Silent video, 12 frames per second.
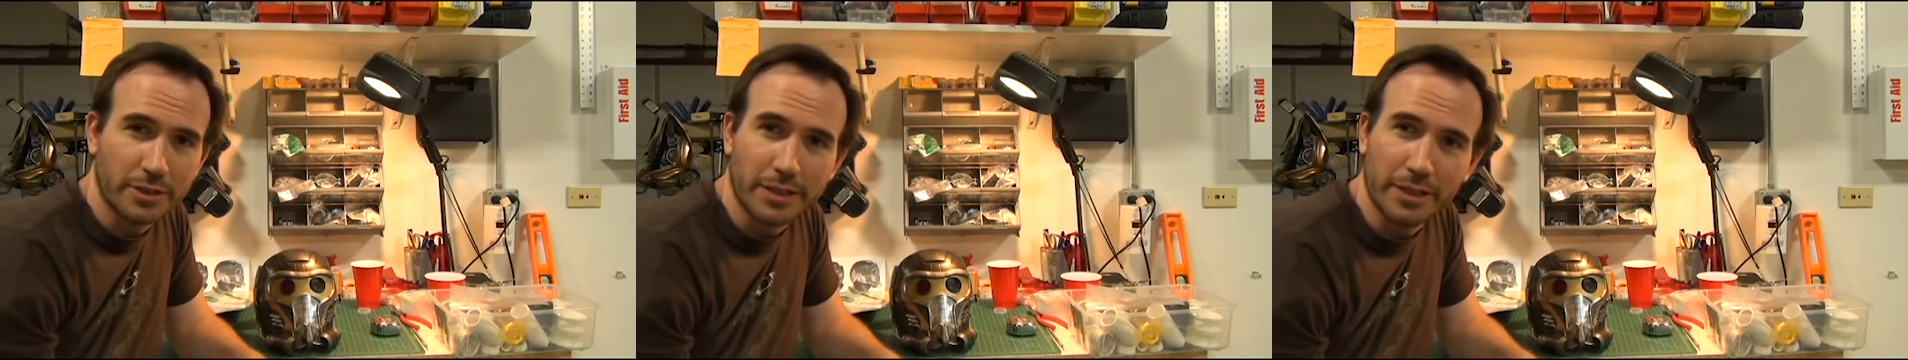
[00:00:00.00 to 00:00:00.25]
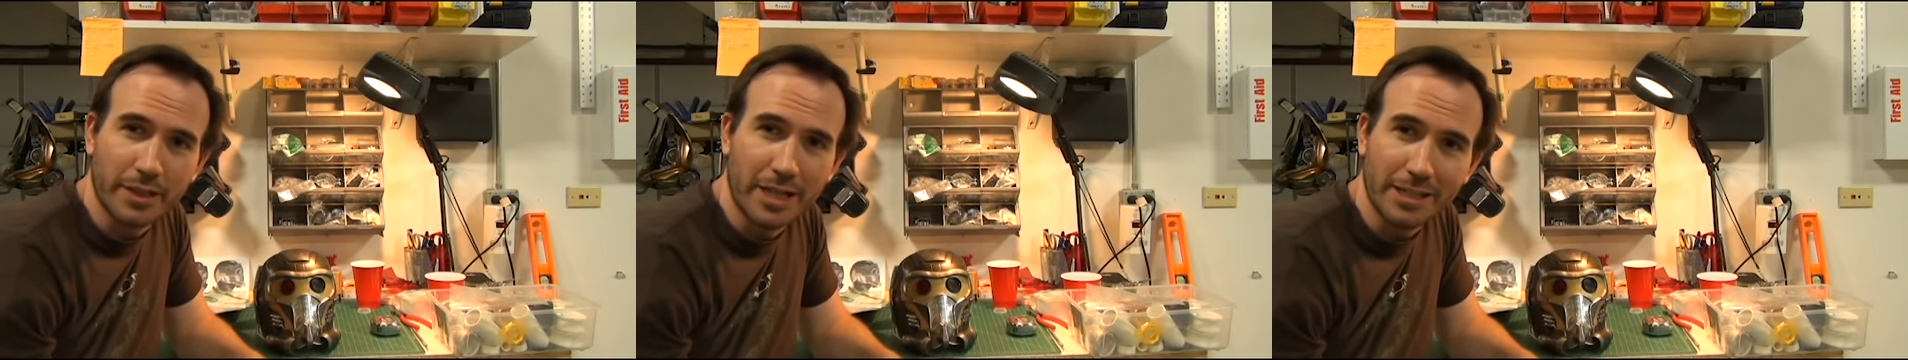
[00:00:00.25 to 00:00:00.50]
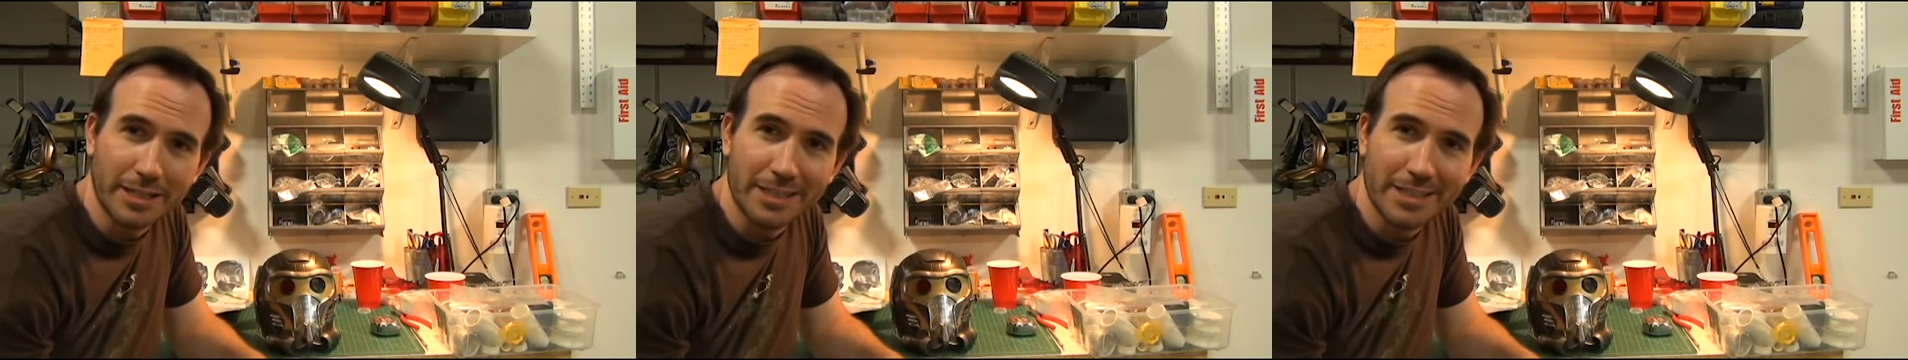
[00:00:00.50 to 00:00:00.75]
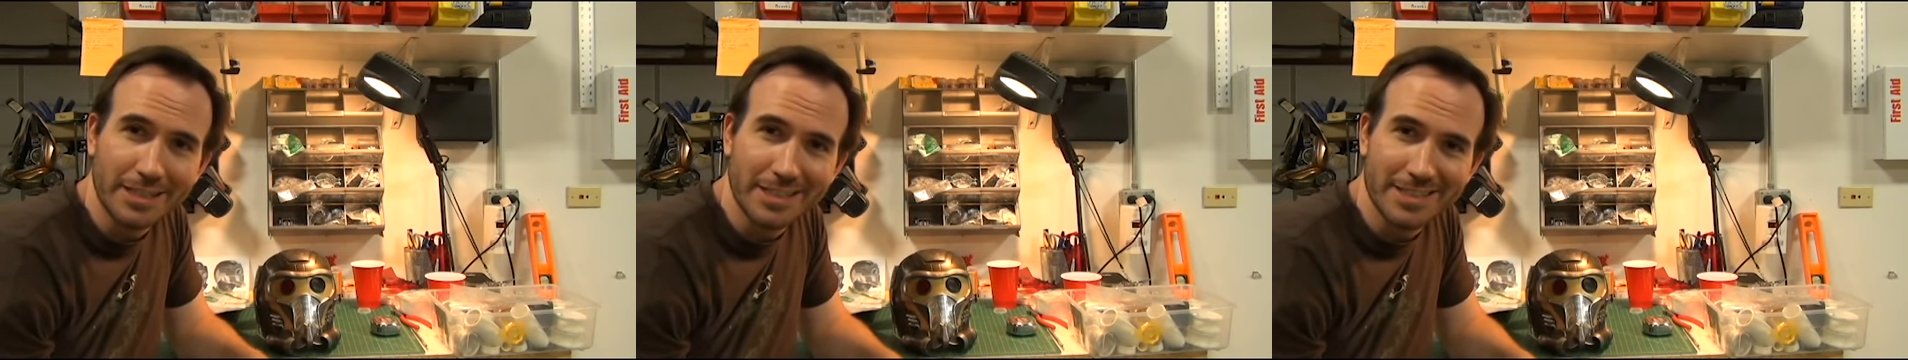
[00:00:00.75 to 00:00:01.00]

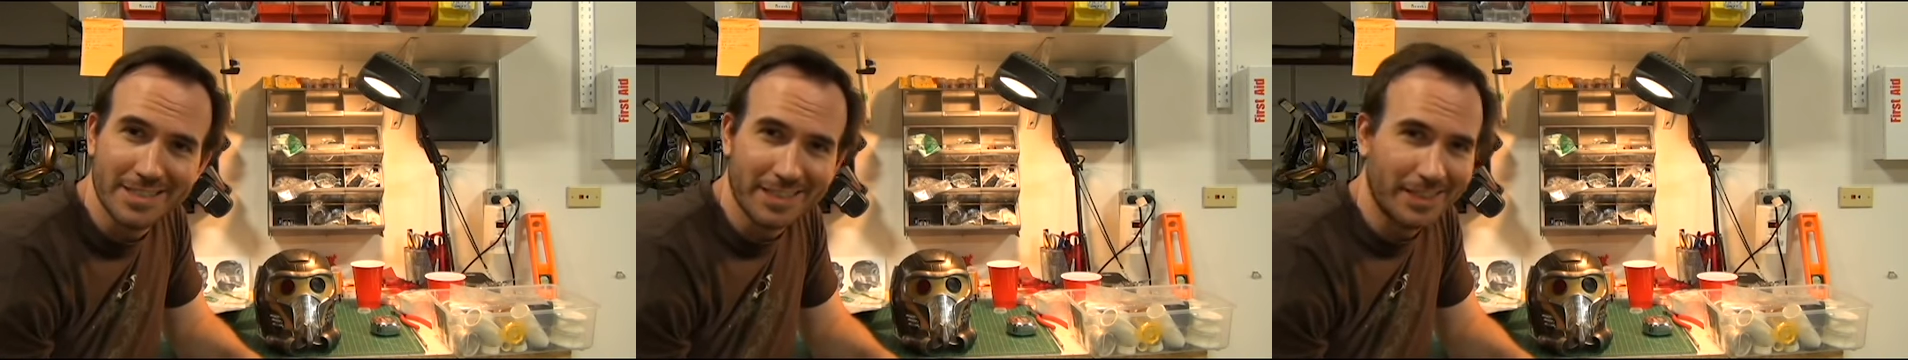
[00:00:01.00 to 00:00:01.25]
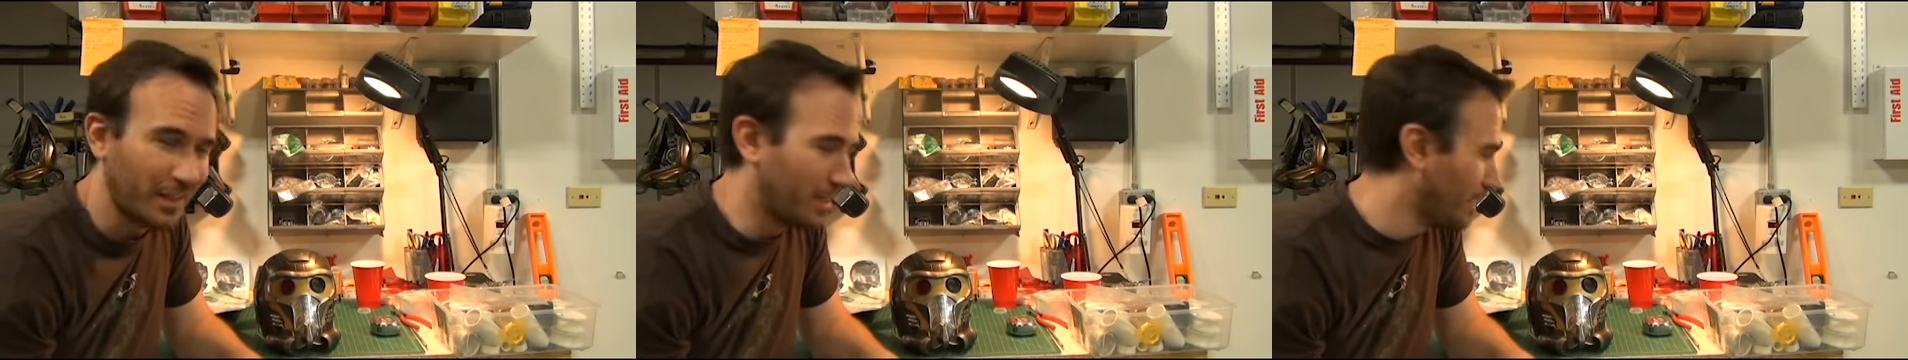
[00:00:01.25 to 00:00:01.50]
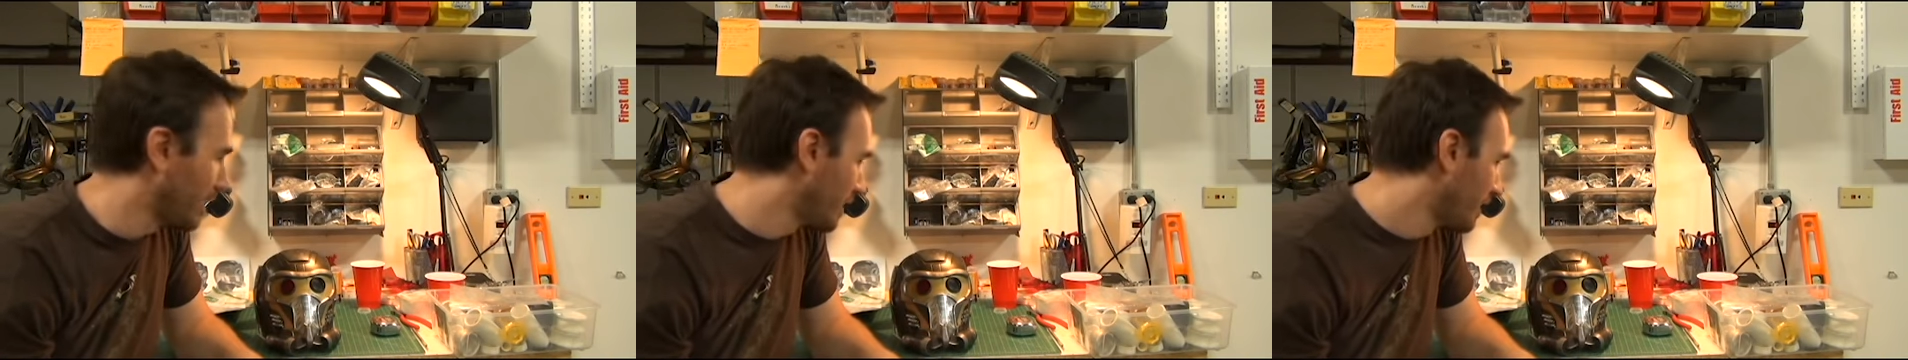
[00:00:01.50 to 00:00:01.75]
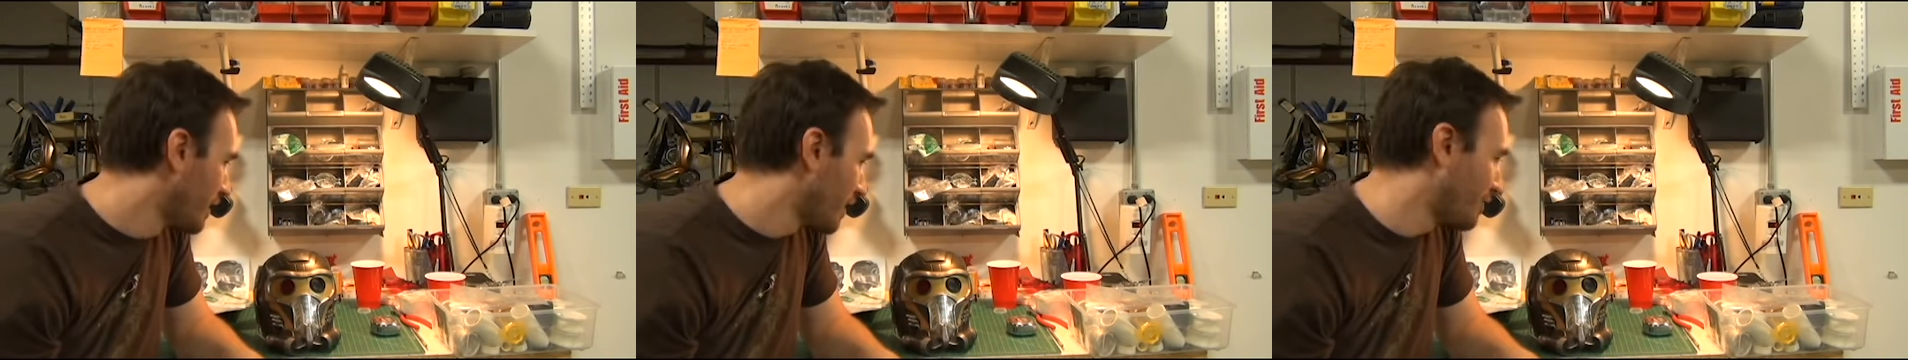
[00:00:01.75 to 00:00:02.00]
LEDs.
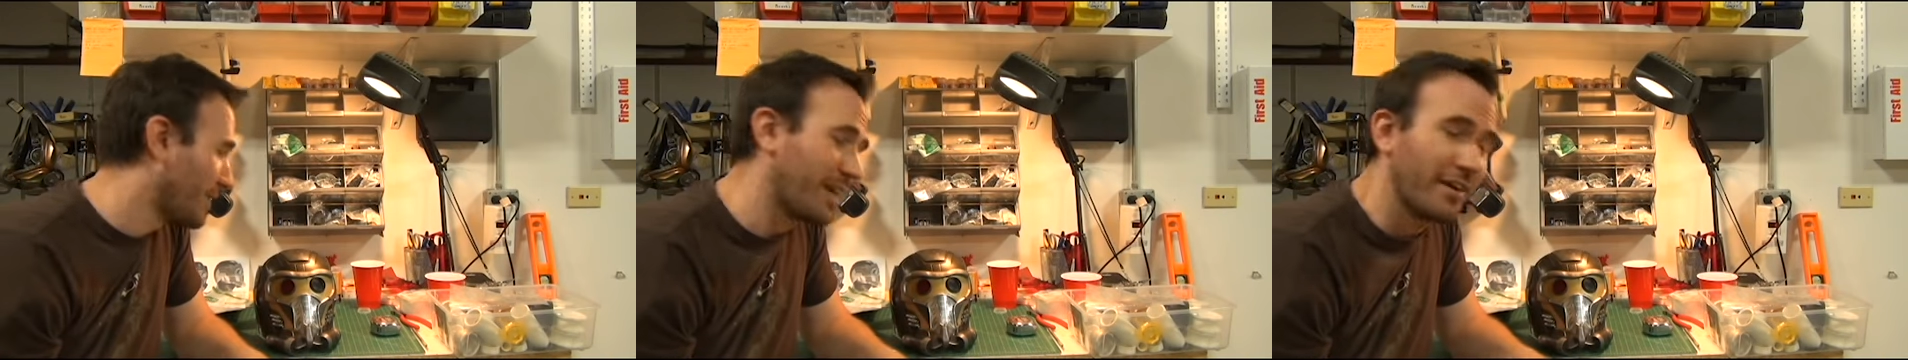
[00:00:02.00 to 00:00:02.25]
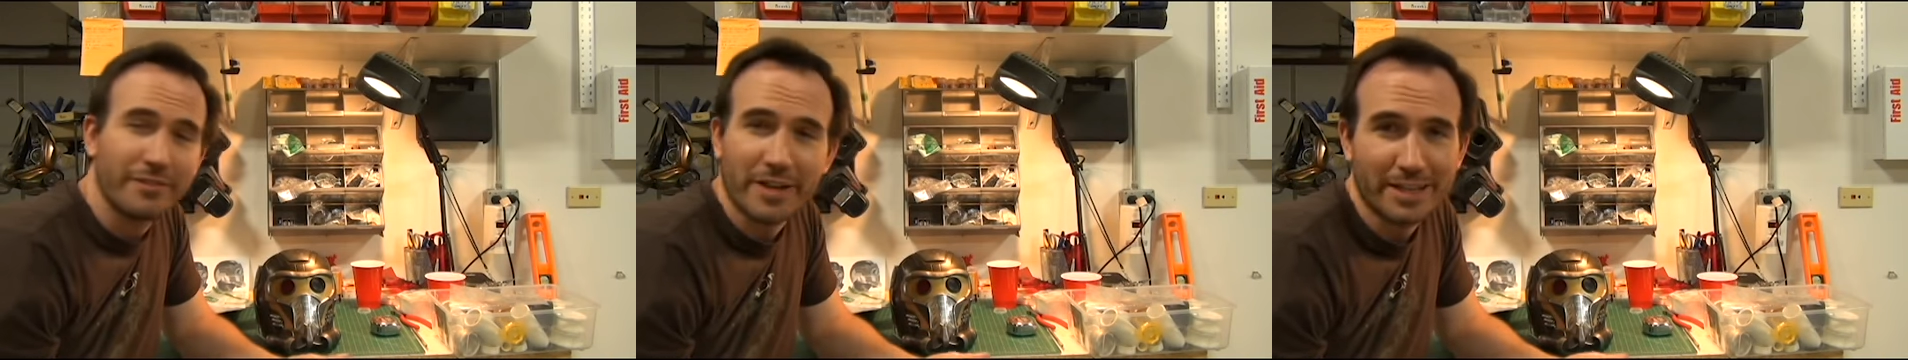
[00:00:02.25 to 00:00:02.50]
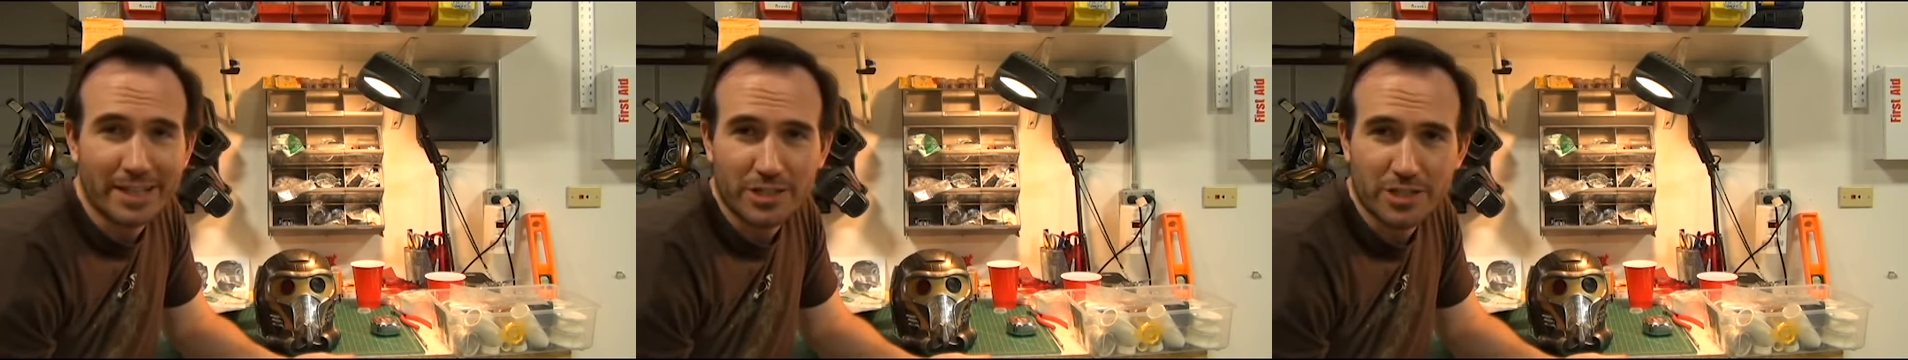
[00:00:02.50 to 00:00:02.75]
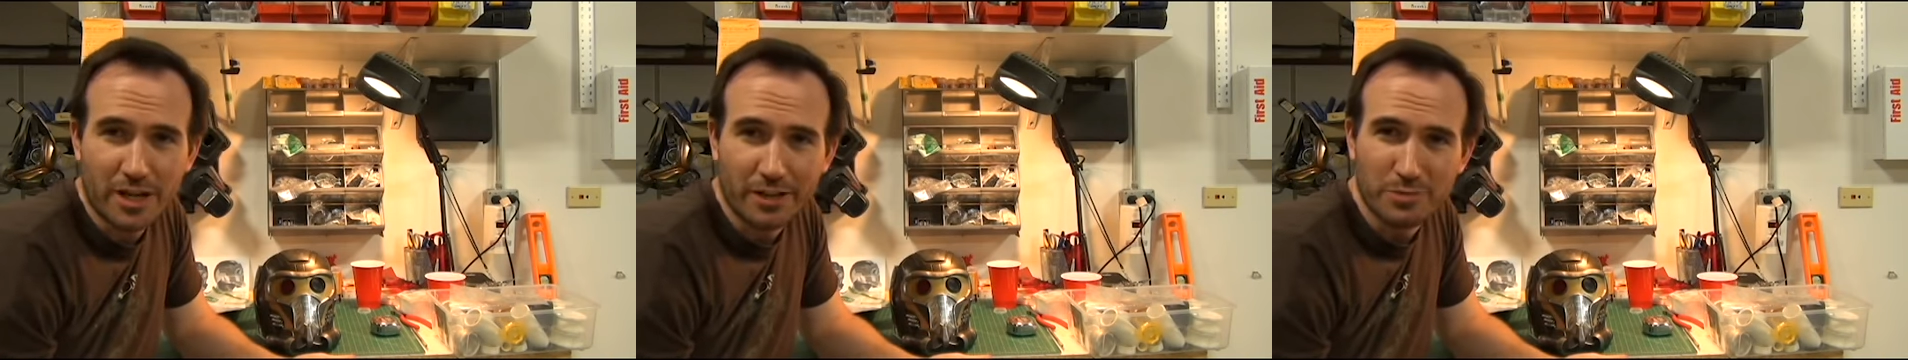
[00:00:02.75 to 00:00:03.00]
If you can't find that
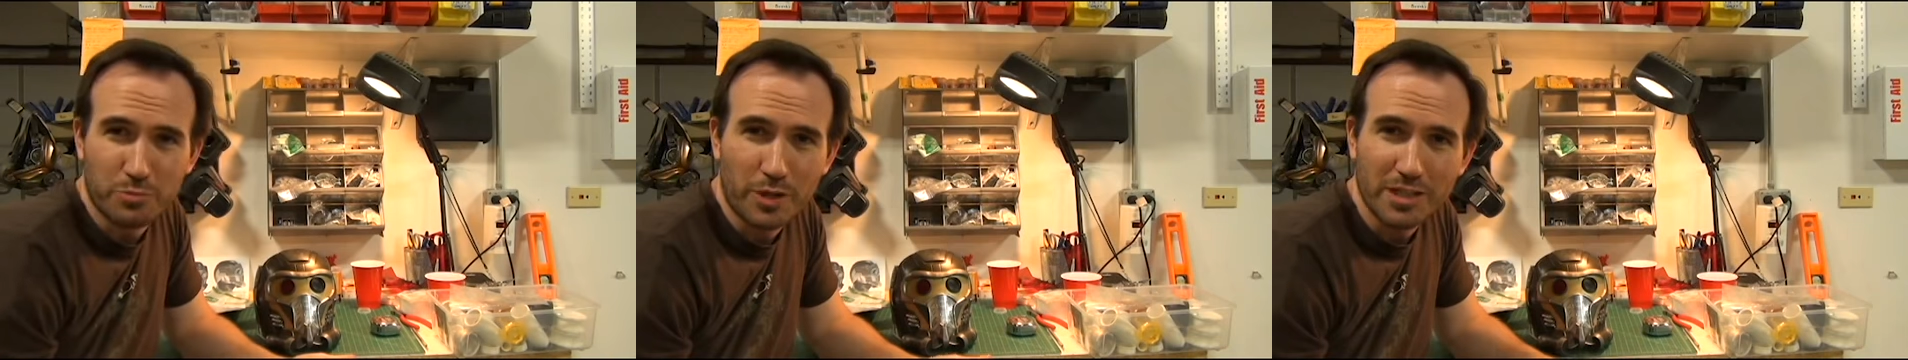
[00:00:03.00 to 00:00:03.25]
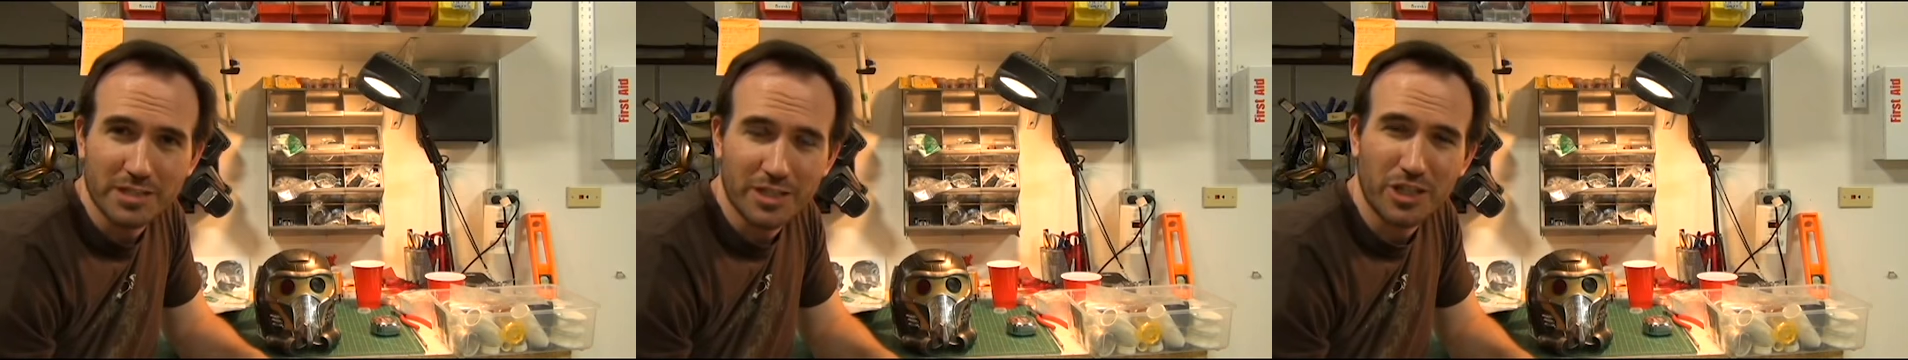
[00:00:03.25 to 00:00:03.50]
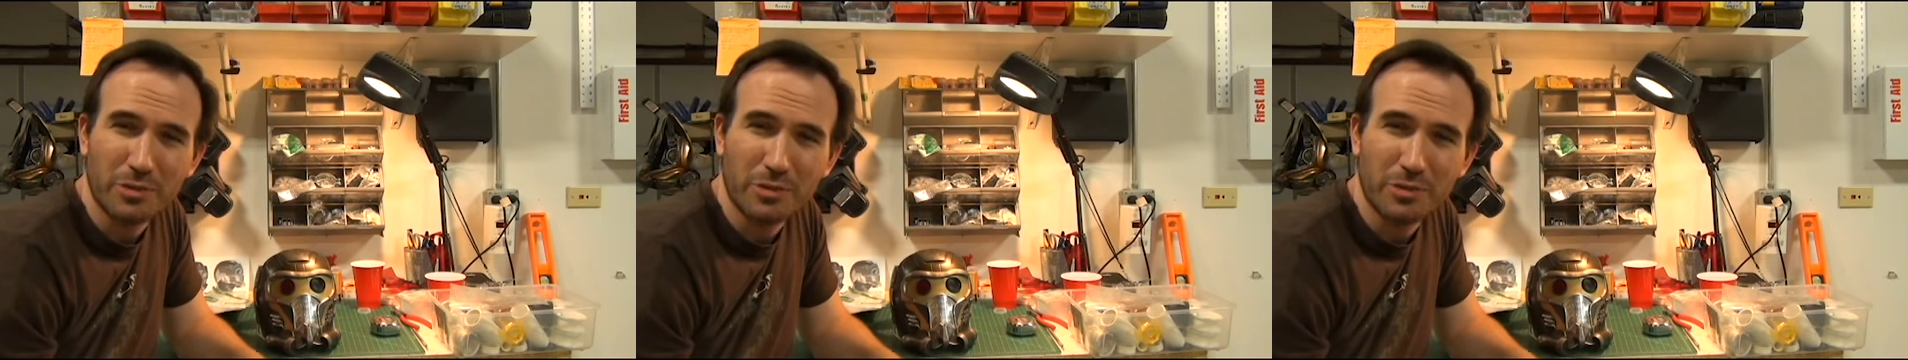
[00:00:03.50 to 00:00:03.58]
child's bracelet,